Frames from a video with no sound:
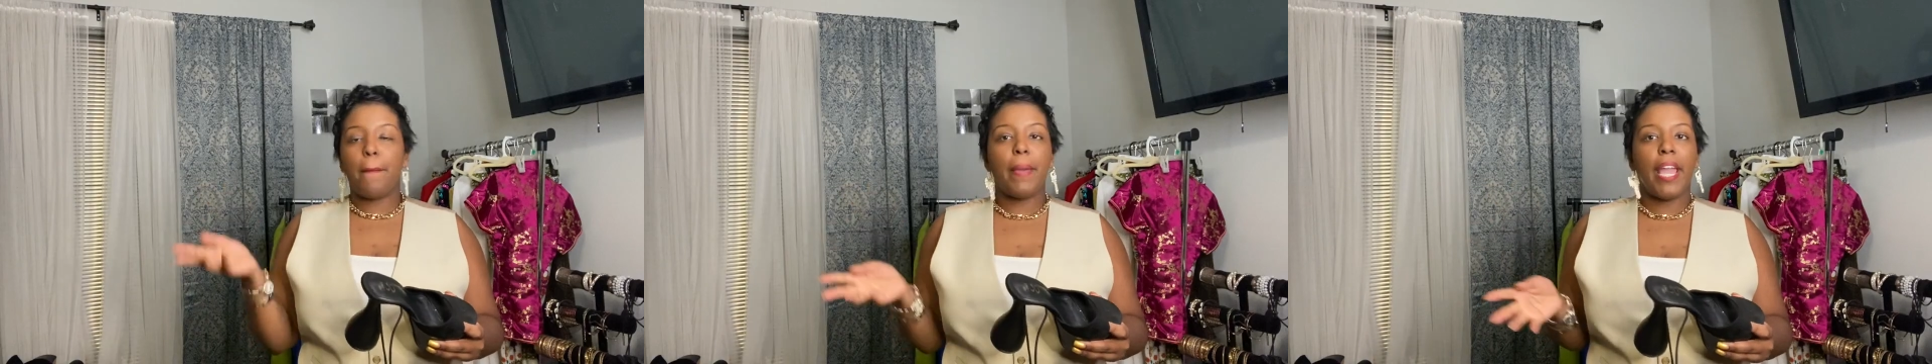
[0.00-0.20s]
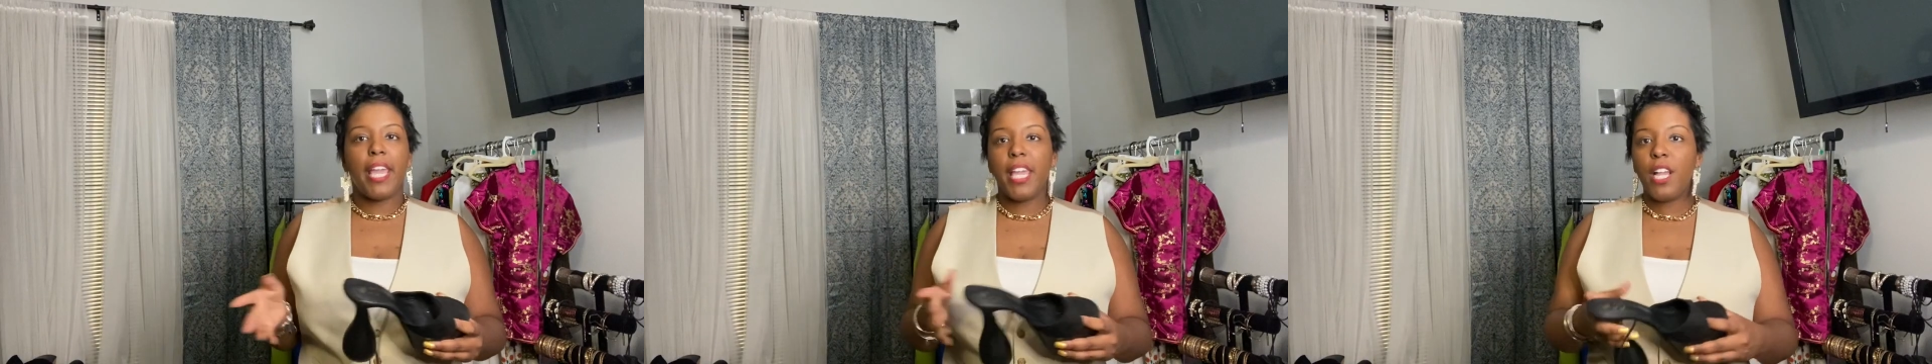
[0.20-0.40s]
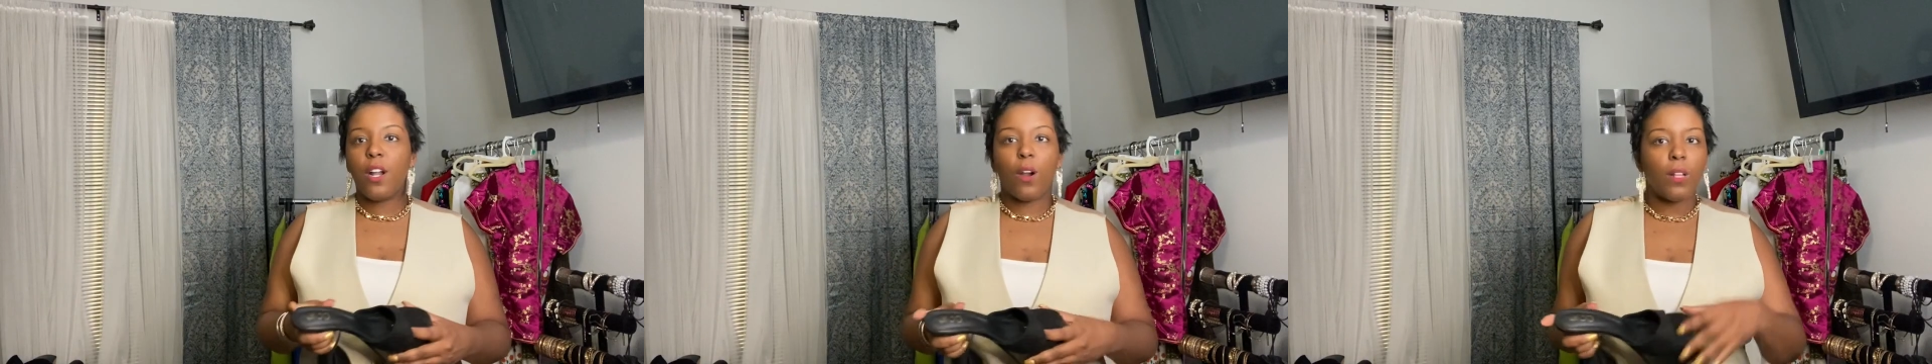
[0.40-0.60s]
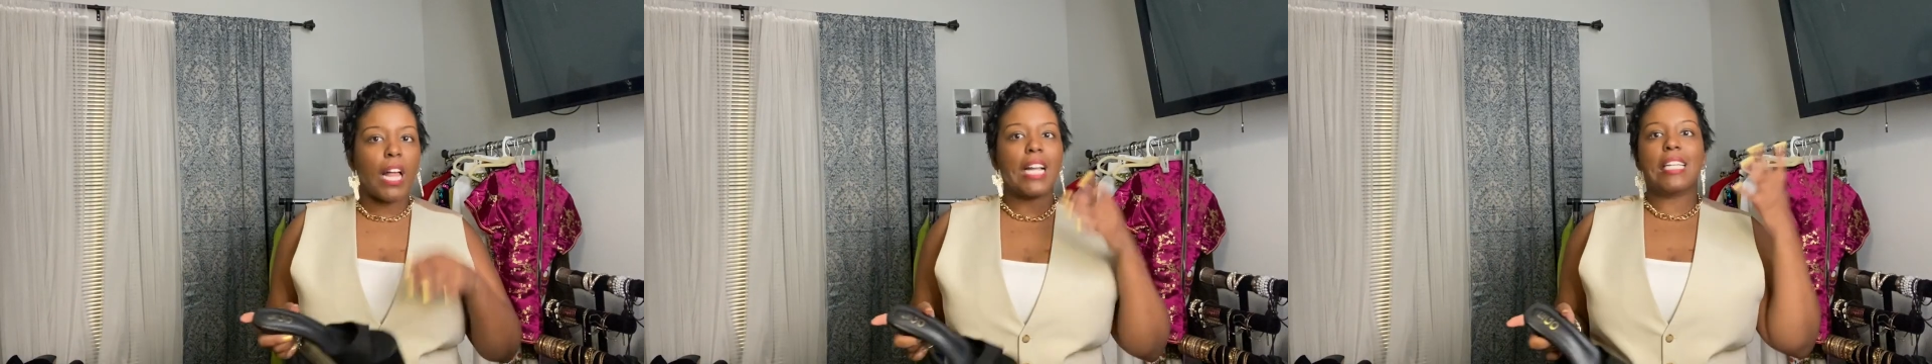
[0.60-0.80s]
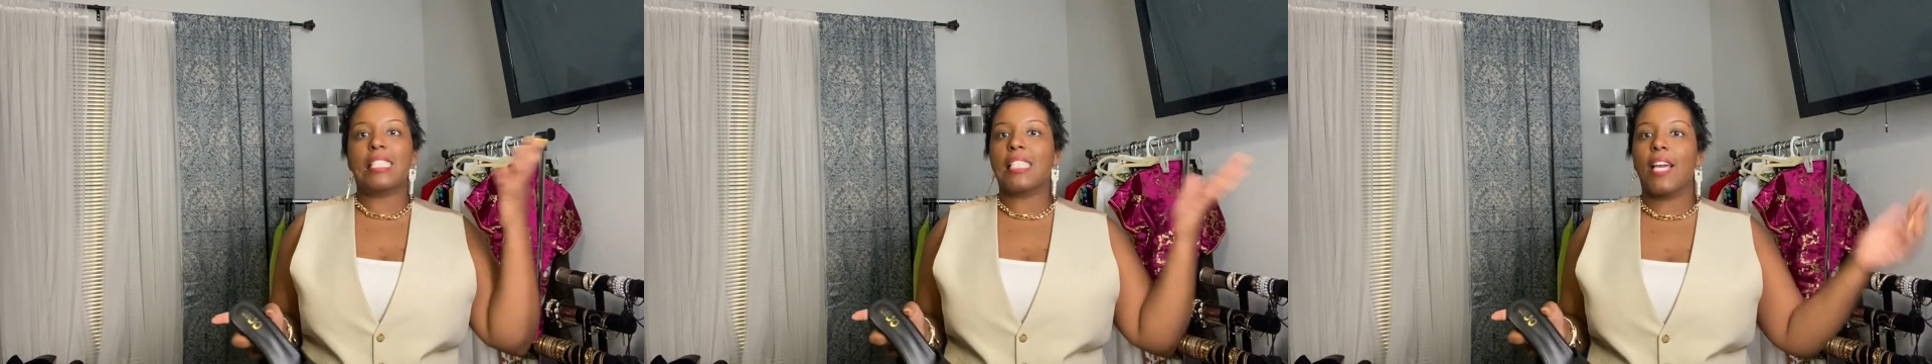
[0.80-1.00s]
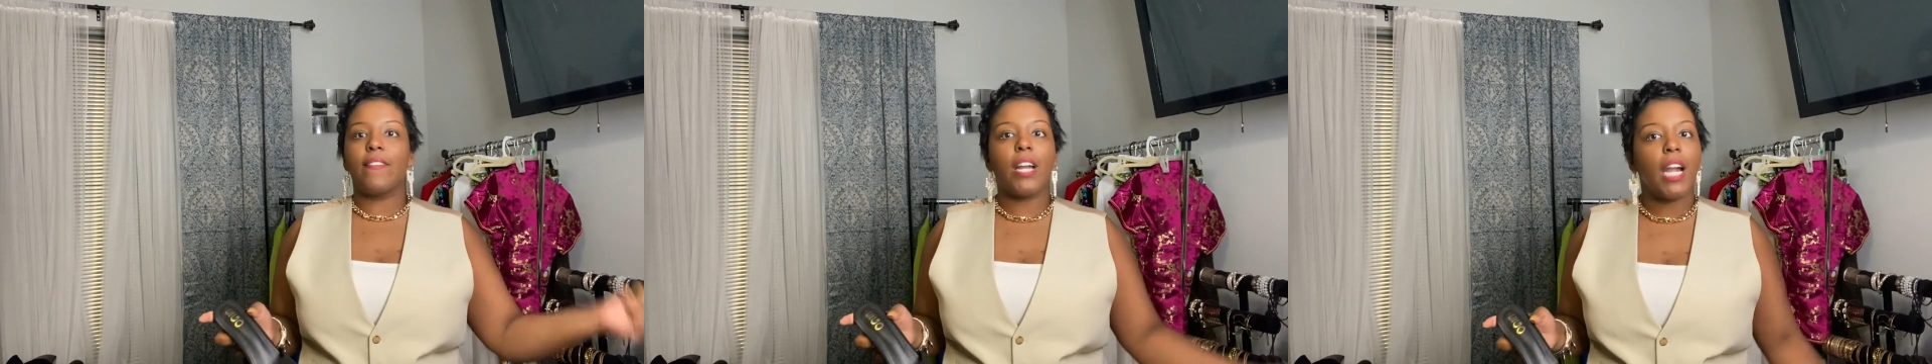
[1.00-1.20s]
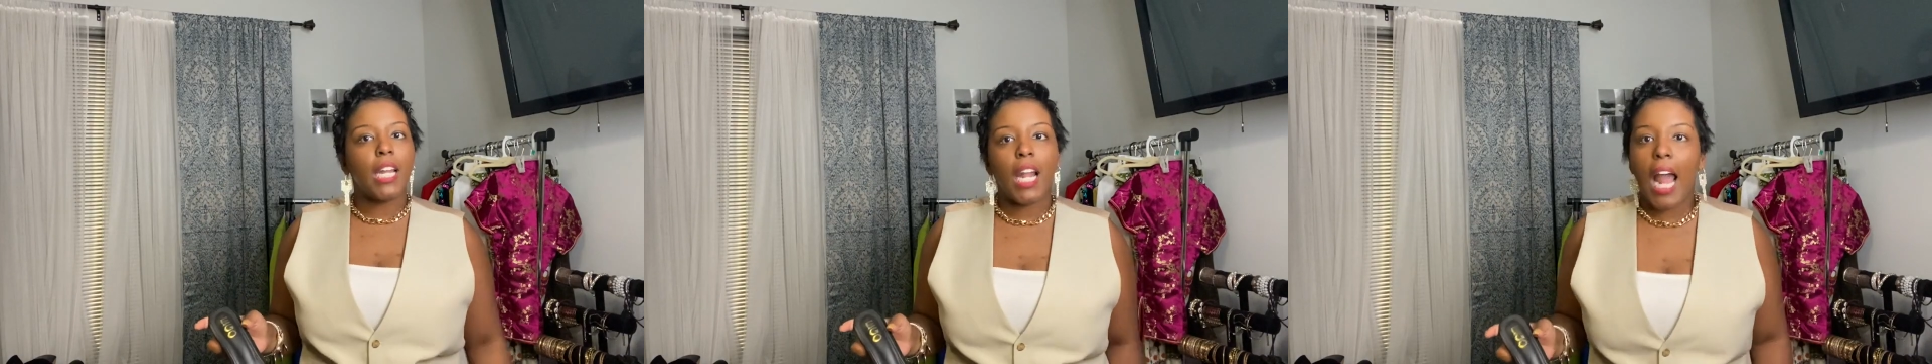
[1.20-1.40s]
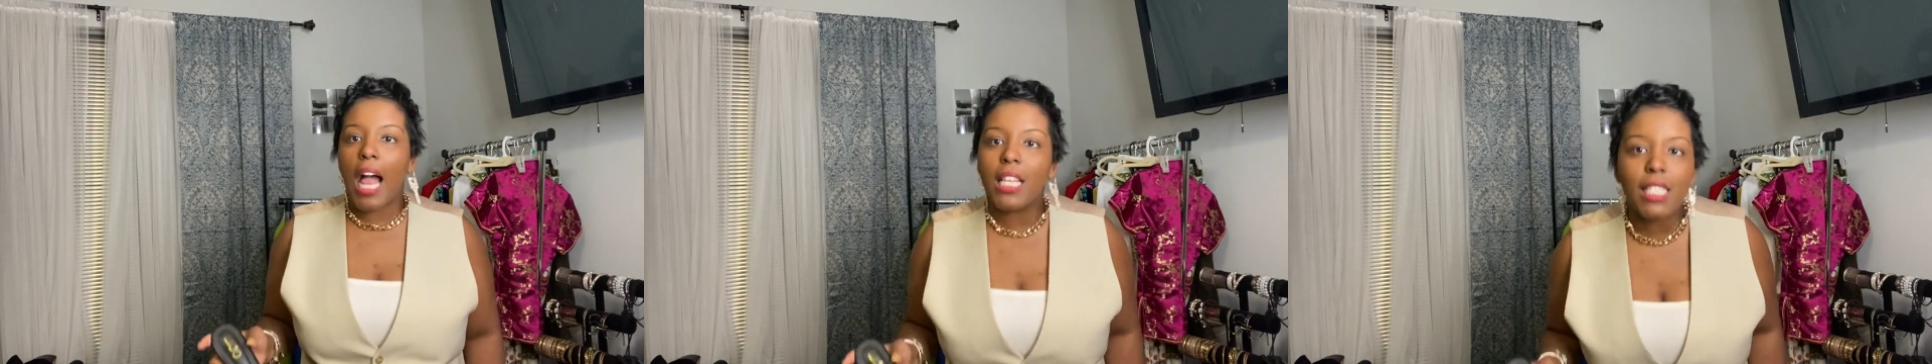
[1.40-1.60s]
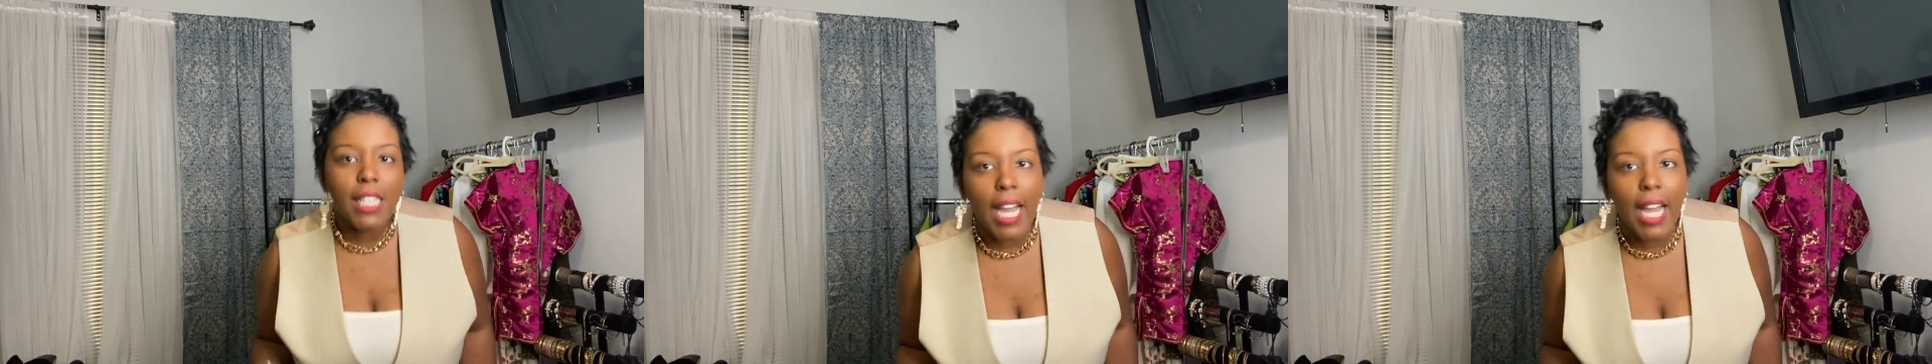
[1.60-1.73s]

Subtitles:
made Ego like $700